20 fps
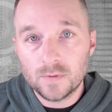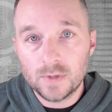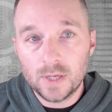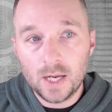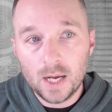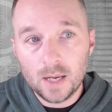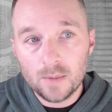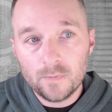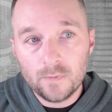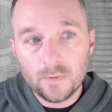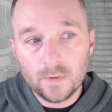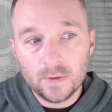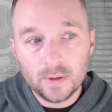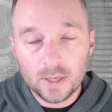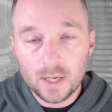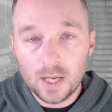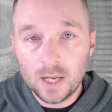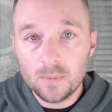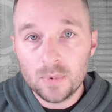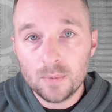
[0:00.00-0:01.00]
They have the
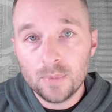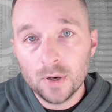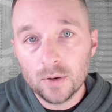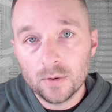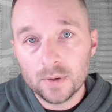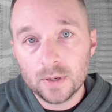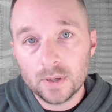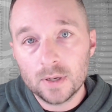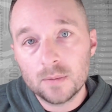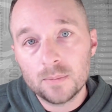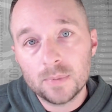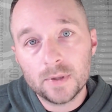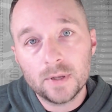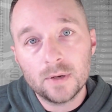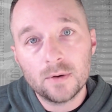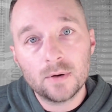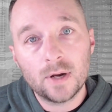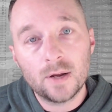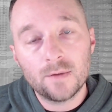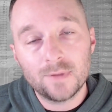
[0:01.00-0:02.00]
capability, but they
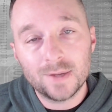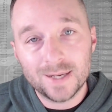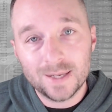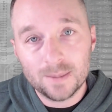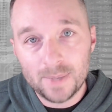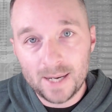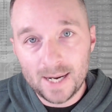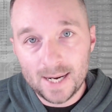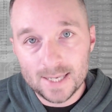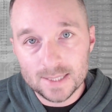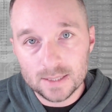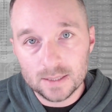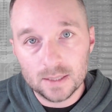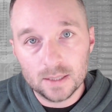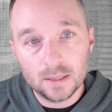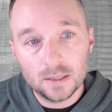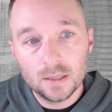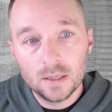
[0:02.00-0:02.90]
don't have the capacity.